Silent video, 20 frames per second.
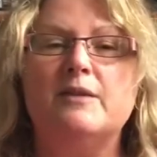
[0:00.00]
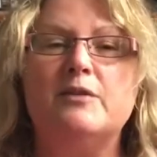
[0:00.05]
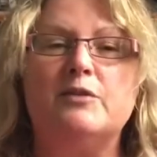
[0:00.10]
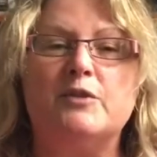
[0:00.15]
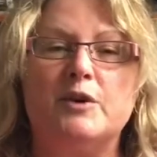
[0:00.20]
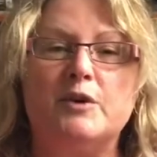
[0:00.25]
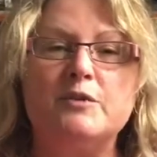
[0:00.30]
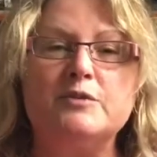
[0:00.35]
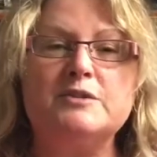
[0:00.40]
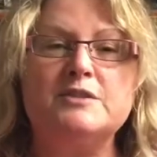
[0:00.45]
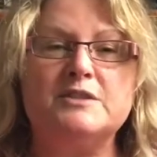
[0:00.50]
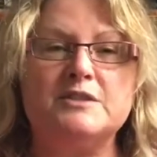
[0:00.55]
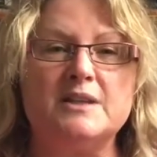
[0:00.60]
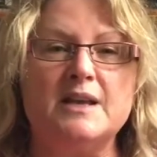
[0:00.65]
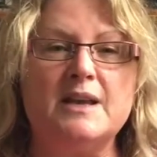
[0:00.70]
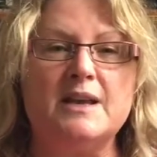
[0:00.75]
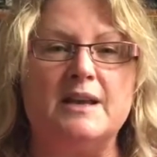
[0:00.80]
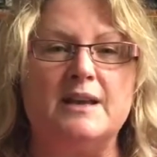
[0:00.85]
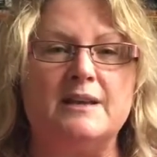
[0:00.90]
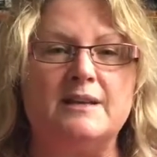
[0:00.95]
Those
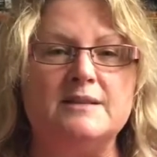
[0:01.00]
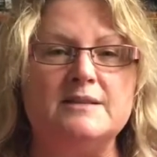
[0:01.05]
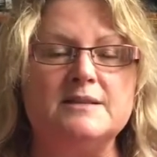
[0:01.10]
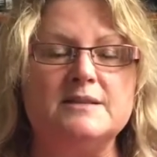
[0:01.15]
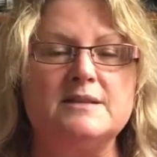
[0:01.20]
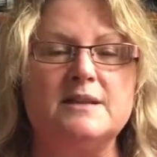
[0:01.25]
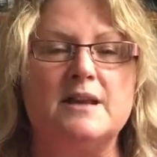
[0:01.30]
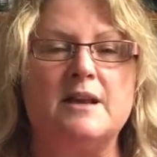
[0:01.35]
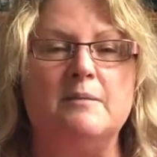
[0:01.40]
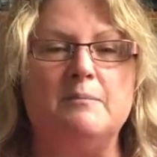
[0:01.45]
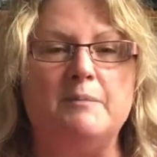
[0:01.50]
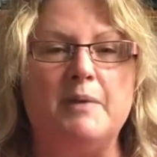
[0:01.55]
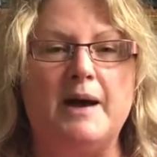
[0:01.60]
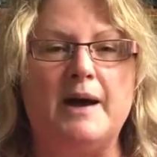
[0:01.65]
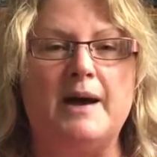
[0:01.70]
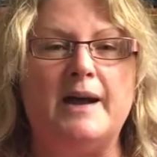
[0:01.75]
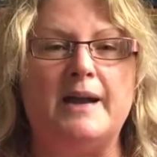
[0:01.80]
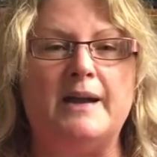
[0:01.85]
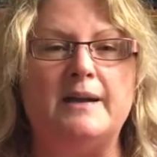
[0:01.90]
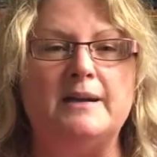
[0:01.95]
things
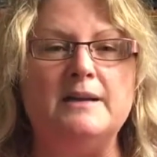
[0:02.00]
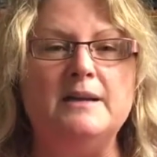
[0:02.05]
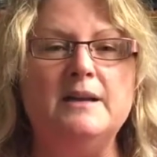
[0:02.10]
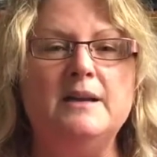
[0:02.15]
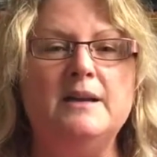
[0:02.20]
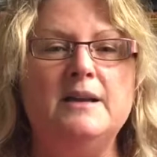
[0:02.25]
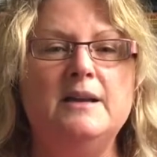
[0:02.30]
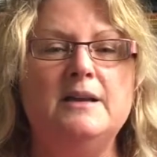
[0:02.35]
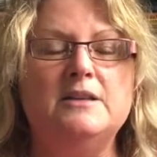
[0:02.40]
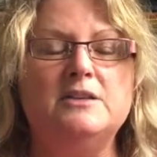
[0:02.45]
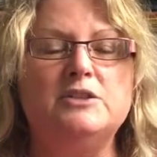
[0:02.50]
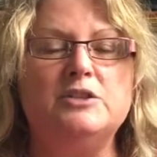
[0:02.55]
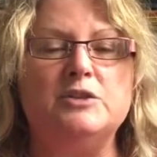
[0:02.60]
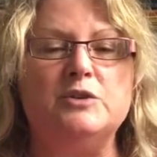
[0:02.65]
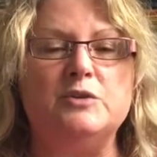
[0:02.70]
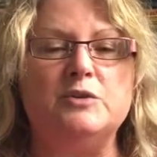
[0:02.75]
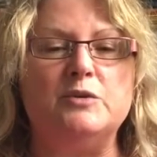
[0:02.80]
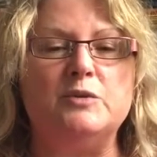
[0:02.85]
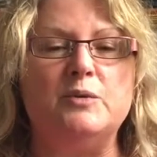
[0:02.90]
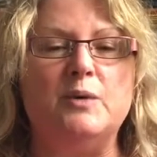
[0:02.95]
combine
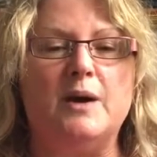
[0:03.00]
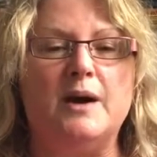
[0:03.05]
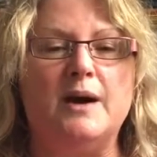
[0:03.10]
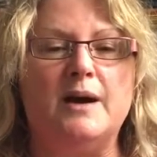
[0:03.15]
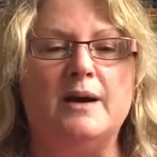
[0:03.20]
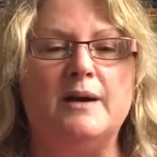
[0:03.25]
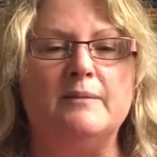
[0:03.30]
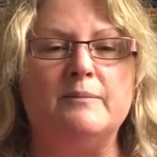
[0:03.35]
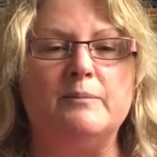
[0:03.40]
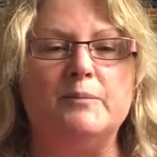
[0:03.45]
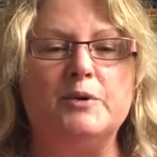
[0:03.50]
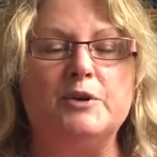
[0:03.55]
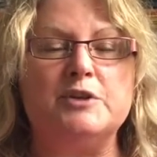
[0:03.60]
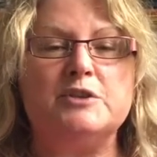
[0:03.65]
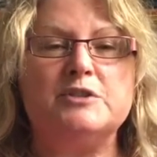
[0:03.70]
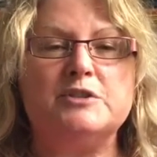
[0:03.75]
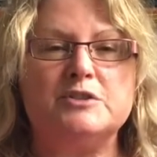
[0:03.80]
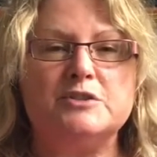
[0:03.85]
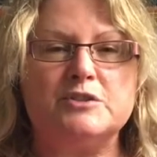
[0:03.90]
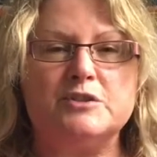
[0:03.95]
to
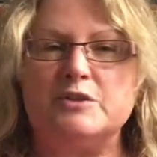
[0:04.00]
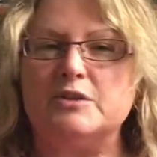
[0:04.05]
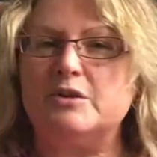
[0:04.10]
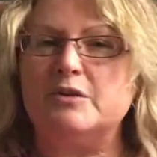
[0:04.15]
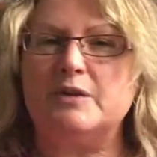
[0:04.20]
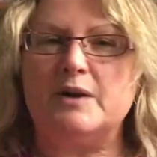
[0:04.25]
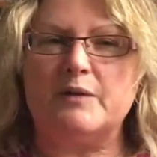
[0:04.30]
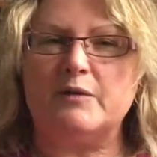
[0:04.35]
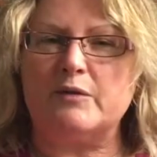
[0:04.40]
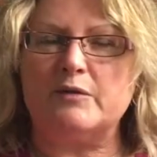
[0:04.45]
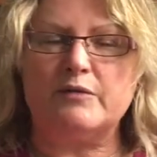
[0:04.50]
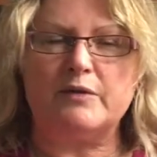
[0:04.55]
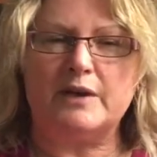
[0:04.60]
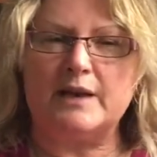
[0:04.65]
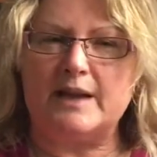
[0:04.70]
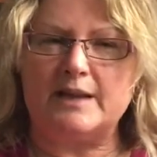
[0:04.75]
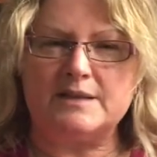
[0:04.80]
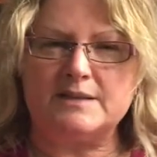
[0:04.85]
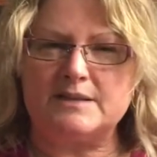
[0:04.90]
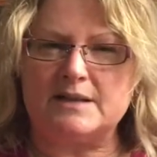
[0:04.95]
produce a student who never
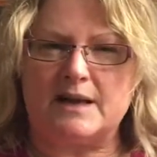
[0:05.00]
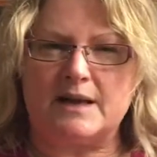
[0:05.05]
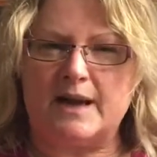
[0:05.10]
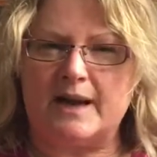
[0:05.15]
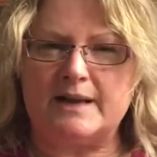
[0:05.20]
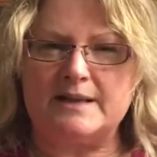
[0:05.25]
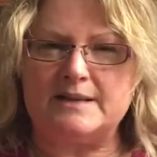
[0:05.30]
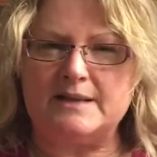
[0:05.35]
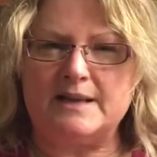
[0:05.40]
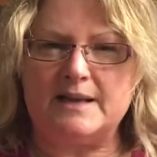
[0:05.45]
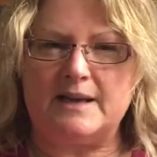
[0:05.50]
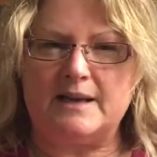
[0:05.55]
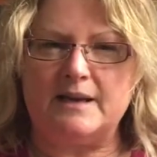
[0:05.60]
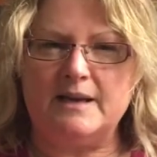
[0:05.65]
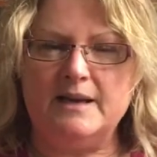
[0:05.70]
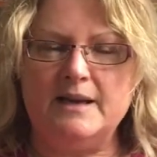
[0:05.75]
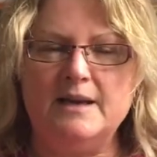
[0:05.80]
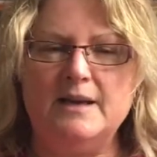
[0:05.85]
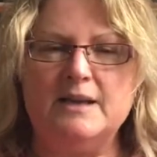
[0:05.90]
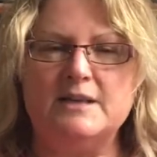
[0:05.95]
forgets that idea,
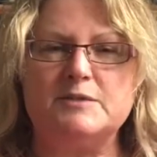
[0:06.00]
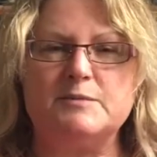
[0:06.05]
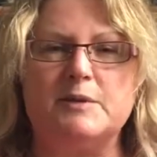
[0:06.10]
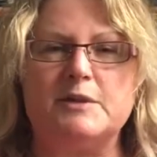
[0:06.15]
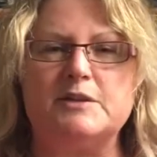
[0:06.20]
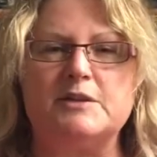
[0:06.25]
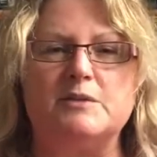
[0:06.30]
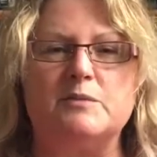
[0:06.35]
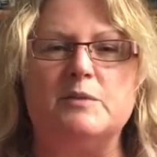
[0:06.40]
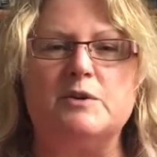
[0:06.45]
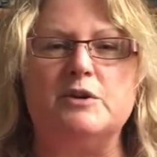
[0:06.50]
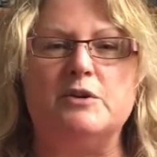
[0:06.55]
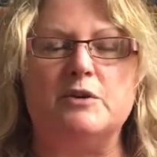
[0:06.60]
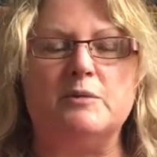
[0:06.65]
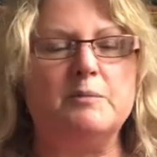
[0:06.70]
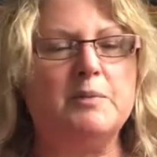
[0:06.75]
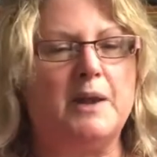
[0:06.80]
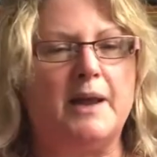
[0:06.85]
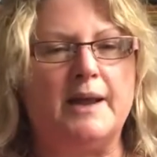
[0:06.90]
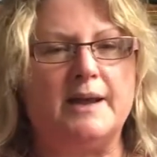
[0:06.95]
especially when you're
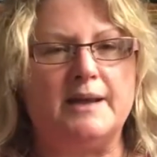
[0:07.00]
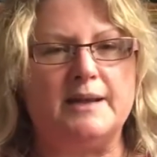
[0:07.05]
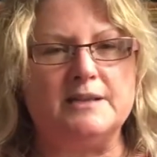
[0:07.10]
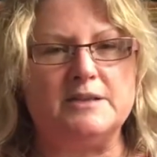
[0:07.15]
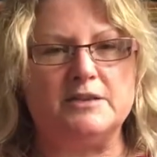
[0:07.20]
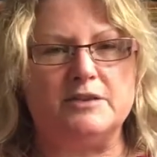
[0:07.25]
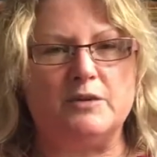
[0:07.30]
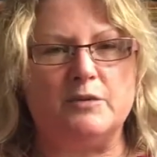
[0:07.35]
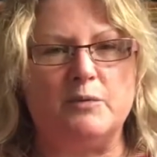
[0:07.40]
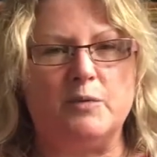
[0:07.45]
applying it to their